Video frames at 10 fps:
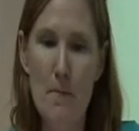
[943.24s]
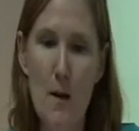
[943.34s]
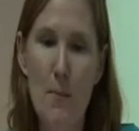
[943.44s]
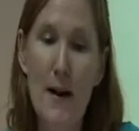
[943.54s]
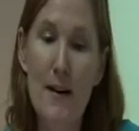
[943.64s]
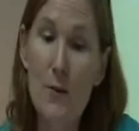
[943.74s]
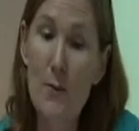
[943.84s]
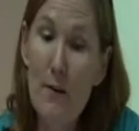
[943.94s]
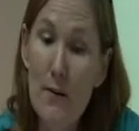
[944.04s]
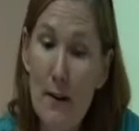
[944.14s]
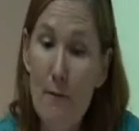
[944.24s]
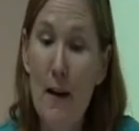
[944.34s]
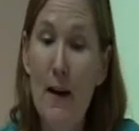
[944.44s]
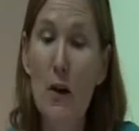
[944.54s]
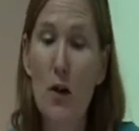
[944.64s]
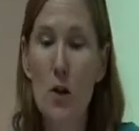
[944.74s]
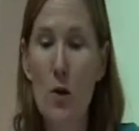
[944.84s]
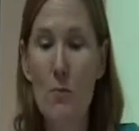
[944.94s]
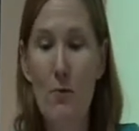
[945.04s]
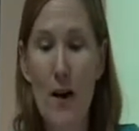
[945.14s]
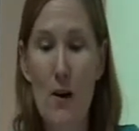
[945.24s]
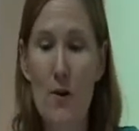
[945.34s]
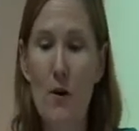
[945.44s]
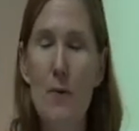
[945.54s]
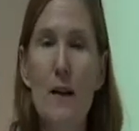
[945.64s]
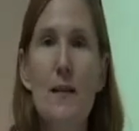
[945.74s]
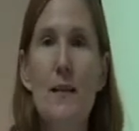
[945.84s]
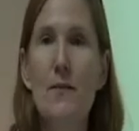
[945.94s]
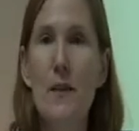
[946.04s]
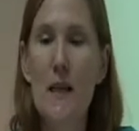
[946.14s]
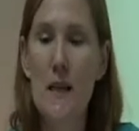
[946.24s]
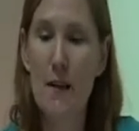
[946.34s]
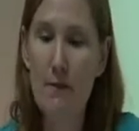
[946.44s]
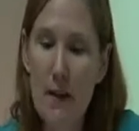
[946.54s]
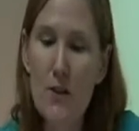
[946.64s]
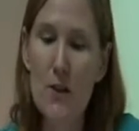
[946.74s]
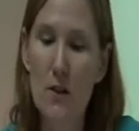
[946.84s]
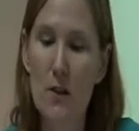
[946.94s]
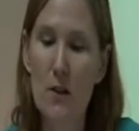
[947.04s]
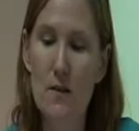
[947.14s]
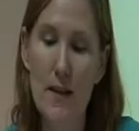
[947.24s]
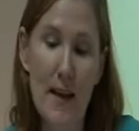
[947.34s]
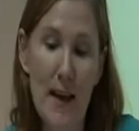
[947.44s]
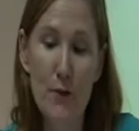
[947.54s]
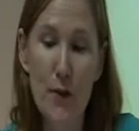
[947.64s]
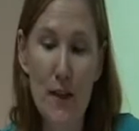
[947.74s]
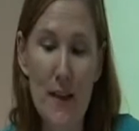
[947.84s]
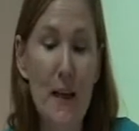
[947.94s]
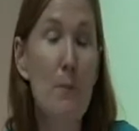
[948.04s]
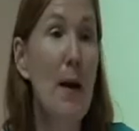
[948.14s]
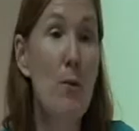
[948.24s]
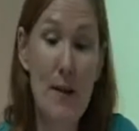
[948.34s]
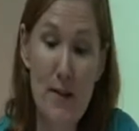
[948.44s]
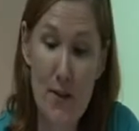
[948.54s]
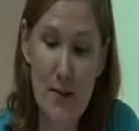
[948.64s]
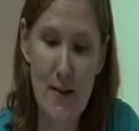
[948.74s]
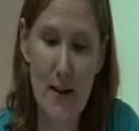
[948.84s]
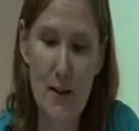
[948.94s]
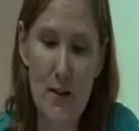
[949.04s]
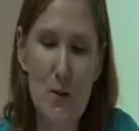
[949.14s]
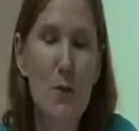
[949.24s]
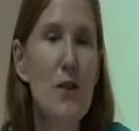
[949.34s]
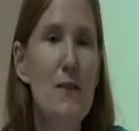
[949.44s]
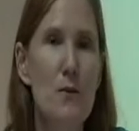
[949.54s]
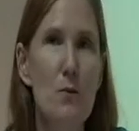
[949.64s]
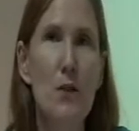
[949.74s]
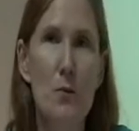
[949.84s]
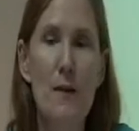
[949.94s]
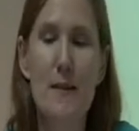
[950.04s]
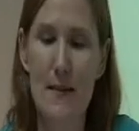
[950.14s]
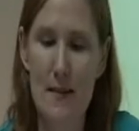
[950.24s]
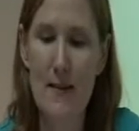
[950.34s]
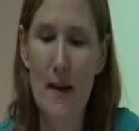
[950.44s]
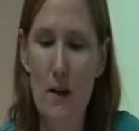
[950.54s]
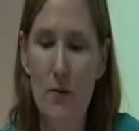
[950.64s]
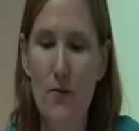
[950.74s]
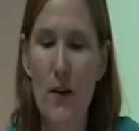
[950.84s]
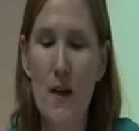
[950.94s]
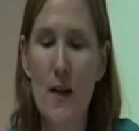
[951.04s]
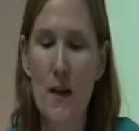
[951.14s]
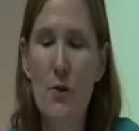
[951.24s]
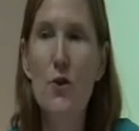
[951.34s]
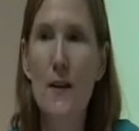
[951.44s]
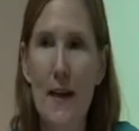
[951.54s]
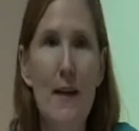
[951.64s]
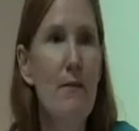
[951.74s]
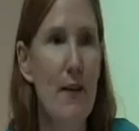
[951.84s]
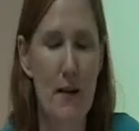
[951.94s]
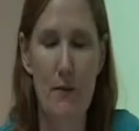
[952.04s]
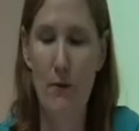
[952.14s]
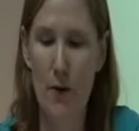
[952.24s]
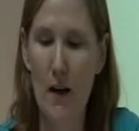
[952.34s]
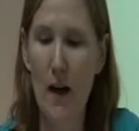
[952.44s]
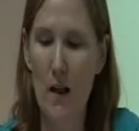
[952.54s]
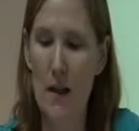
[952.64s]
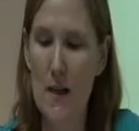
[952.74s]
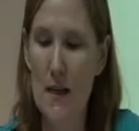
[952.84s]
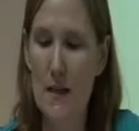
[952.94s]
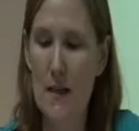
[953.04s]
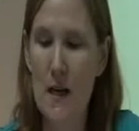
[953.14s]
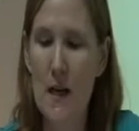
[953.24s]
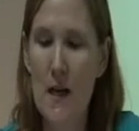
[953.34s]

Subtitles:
Upon his arriving at Fan, Collomb found a relatively conventional psychiatric clinic by Western standards, which was itself hugely innovative for the colonies.